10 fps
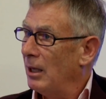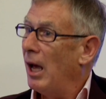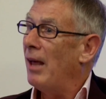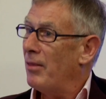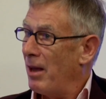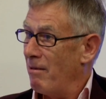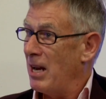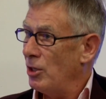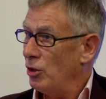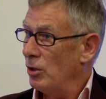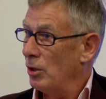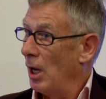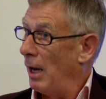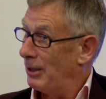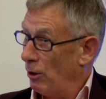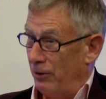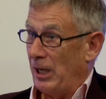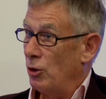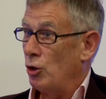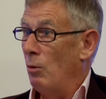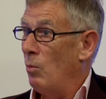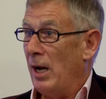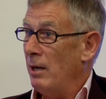at their ages. I mean, don't forget, John Wyatt